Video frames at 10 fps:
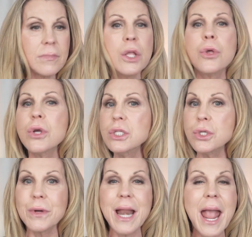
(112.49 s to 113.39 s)
You can
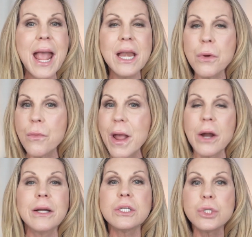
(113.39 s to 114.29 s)
do it
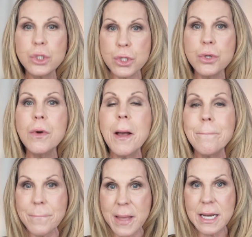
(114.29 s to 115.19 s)
anywhere, 2
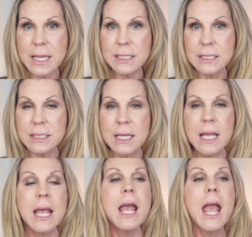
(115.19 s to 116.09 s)
minutes,
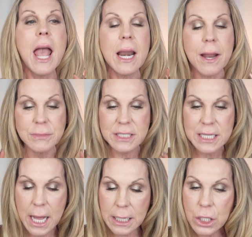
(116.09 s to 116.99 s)
and I'm
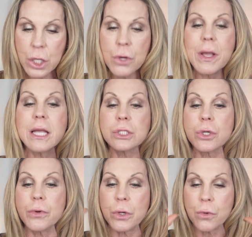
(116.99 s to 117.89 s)
telling you, it's
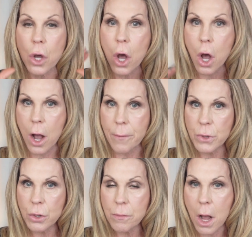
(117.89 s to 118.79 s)
going to
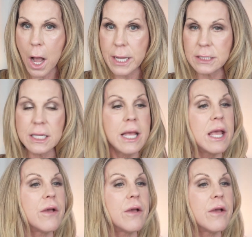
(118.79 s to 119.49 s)
calm your mind.